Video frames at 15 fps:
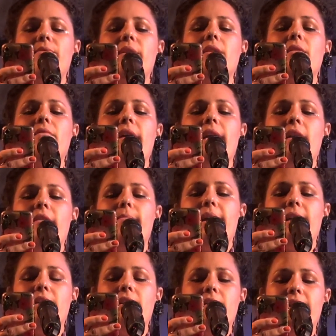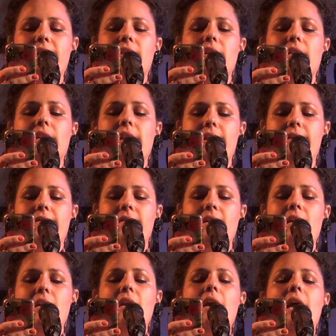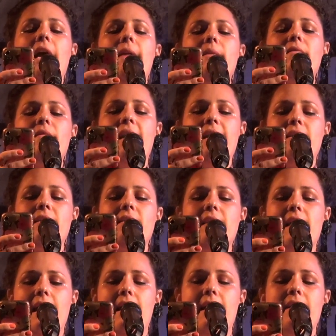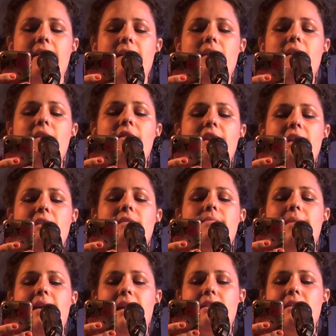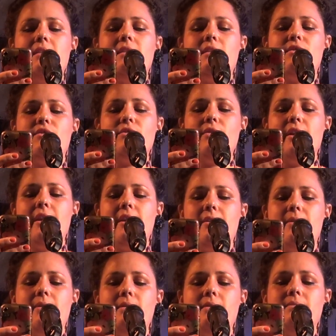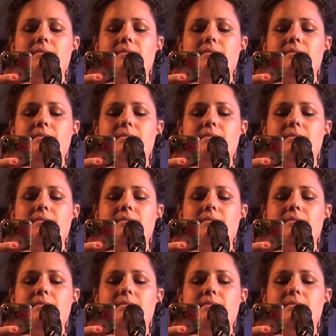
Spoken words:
between the right of bacteria to live and the right to die, this might destroy you.